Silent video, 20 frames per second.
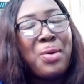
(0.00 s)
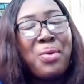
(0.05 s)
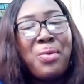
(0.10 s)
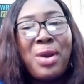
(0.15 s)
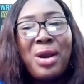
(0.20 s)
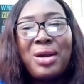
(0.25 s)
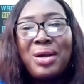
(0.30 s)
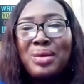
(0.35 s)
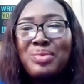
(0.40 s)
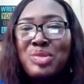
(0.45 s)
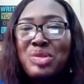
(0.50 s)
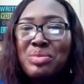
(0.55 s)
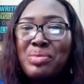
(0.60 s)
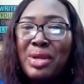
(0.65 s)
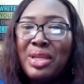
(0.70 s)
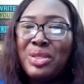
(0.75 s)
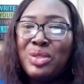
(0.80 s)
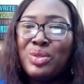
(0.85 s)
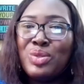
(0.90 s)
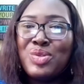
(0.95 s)
welcome to
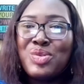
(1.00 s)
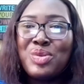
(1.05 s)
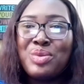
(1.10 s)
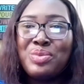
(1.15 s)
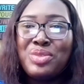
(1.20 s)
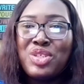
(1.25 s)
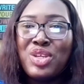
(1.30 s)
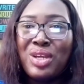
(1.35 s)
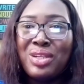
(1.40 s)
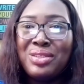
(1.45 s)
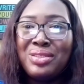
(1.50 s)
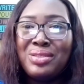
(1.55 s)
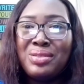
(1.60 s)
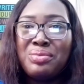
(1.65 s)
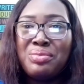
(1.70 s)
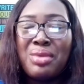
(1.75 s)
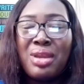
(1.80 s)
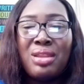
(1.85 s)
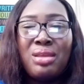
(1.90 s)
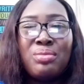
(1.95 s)
my YouTube channel.
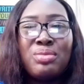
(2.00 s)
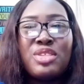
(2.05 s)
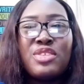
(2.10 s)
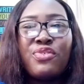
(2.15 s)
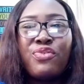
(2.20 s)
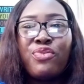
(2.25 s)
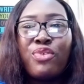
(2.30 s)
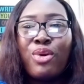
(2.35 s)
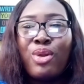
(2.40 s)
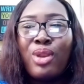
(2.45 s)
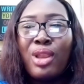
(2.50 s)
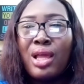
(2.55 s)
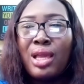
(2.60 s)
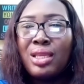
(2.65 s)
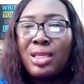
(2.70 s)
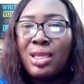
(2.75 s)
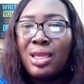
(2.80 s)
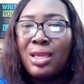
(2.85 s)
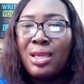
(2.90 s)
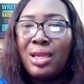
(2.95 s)
My name is
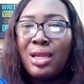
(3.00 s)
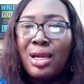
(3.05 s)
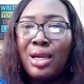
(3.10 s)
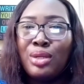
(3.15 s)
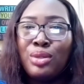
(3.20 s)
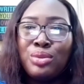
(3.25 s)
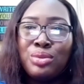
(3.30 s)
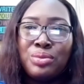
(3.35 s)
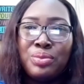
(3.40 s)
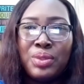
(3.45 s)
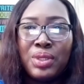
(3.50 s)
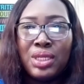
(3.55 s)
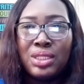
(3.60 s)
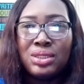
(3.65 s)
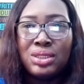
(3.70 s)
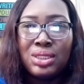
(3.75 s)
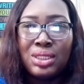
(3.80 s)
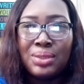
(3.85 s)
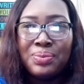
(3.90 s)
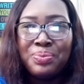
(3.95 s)
Folake
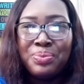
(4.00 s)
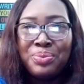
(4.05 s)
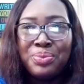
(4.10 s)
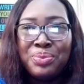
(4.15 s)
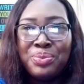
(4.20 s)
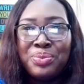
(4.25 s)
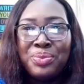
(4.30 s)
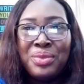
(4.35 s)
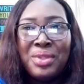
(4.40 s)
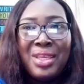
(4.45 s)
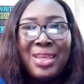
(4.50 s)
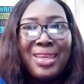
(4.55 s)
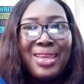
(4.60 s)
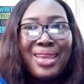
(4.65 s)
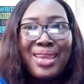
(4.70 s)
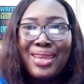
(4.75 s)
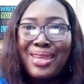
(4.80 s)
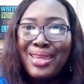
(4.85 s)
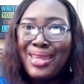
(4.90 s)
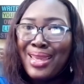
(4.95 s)
Agobiade,
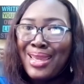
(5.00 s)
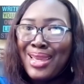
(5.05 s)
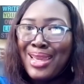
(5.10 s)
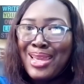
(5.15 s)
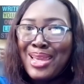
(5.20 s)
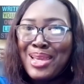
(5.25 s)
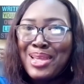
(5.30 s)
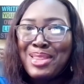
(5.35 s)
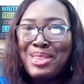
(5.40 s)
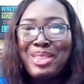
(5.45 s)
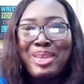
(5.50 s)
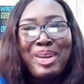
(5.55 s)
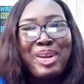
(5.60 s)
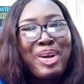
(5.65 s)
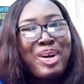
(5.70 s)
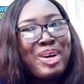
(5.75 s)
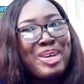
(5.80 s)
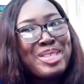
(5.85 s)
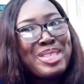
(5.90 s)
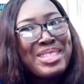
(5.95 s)
aka the
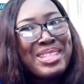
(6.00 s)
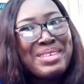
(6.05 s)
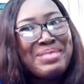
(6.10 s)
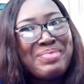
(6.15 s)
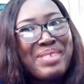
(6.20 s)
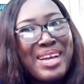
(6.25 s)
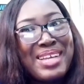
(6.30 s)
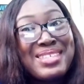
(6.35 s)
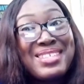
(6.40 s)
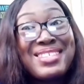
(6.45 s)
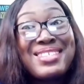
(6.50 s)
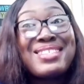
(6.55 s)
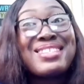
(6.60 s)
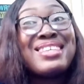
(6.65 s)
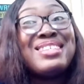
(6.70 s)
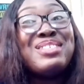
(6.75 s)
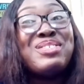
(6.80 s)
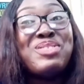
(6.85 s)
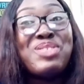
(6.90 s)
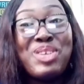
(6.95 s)
Customer
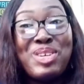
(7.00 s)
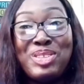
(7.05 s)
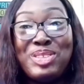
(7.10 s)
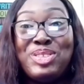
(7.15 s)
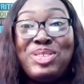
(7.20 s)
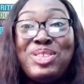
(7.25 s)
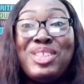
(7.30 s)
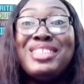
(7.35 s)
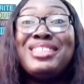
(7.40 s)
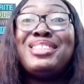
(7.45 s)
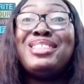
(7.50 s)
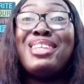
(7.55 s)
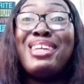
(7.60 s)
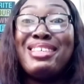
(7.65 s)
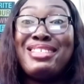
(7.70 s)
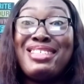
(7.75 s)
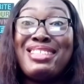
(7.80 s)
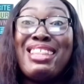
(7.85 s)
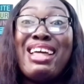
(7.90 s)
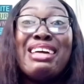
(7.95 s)
Seductress.
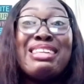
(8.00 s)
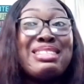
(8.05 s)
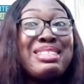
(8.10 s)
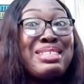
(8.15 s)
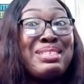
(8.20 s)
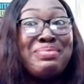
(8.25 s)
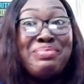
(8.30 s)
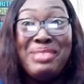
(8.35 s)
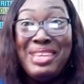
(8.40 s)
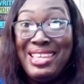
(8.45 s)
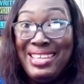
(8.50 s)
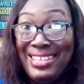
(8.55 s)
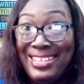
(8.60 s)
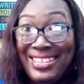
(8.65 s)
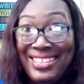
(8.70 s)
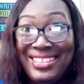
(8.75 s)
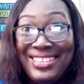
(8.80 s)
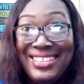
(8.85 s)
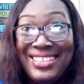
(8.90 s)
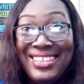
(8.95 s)
Yes, that's
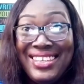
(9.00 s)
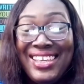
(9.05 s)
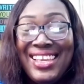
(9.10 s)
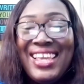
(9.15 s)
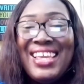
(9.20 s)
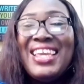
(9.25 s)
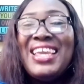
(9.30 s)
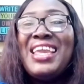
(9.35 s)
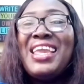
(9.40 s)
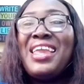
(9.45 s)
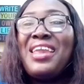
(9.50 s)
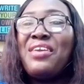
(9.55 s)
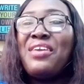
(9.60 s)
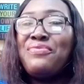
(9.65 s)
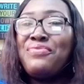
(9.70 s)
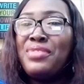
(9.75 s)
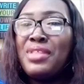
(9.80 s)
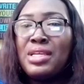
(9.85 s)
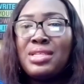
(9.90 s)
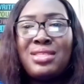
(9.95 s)
me.
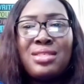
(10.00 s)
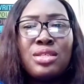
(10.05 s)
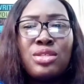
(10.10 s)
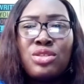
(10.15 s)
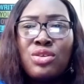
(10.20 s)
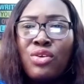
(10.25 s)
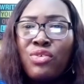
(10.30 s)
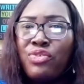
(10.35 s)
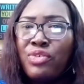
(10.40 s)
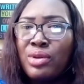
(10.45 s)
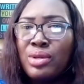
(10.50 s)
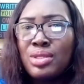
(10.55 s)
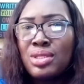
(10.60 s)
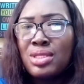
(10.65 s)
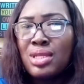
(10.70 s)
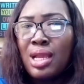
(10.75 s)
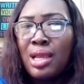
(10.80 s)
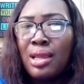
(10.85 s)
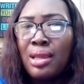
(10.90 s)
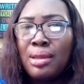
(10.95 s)
If this is your first
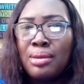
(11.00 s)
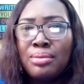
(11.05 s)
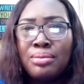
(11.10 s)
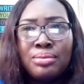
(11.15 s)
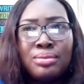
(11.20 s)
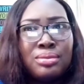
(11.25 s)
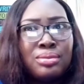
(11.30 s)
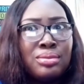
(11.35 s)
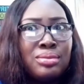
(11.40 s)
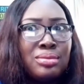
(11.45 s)
time